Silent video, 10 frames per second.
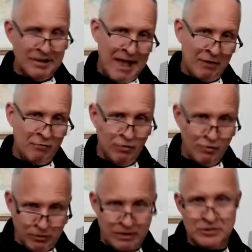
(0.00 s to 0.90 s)

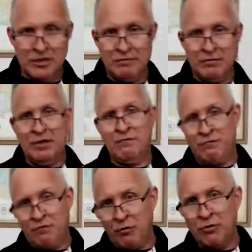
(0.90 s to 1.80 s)
lateral relatively
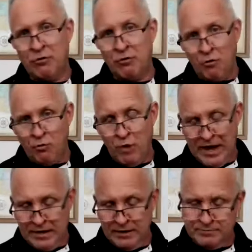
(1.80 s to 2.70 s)
further
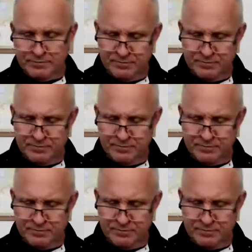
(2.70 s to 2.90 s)
away